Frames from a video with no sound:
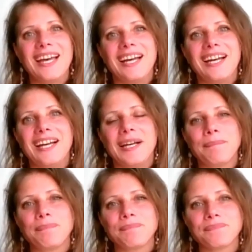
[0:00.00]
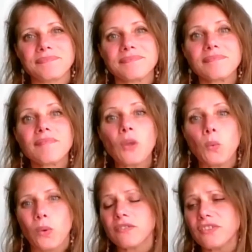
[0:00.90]
Um,
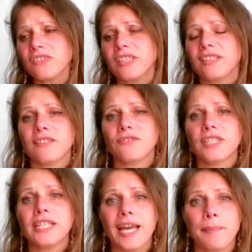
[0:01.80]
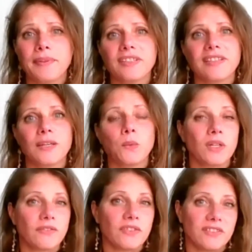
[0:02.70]
one of the things that really happened is like
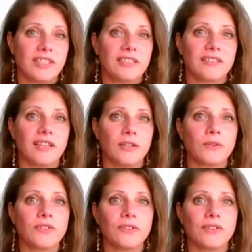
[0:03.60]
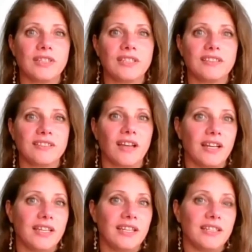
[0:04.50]
one of the things I also did is
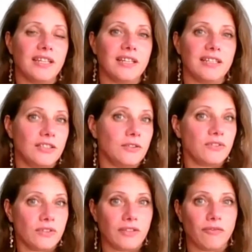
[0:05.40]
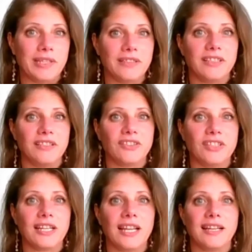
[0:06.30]
I uh, did also give meditation
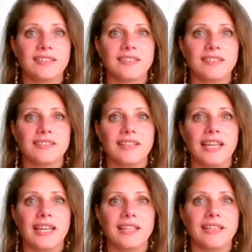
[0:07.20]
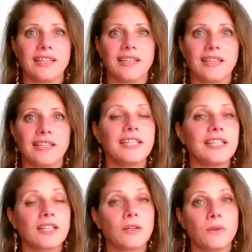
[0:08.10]
classes and uh,
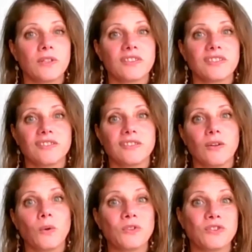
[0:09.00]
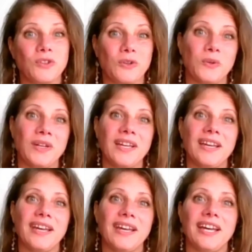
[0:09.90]
healing courses also
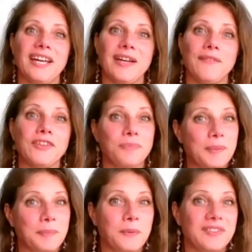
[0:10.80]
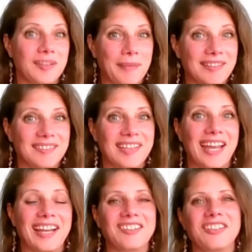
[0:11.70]
uh, with people with dementia
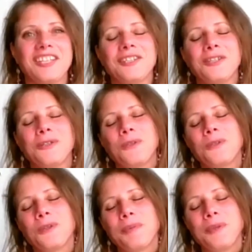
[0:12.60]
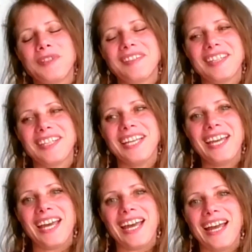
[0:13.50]
actually in a local community.
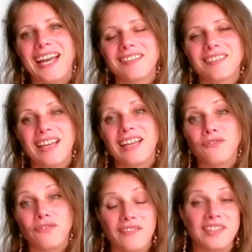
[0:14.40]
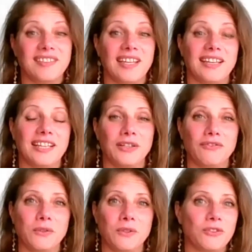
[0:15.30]
And that's very sadly,
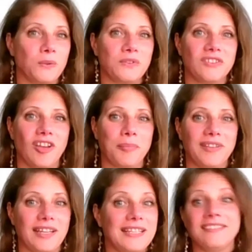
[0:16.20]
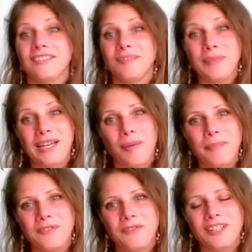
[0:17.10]
of course, all stopped and isn't back up
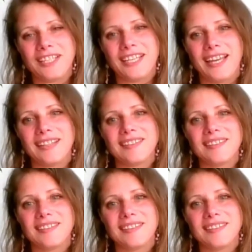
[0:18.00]
and running yet.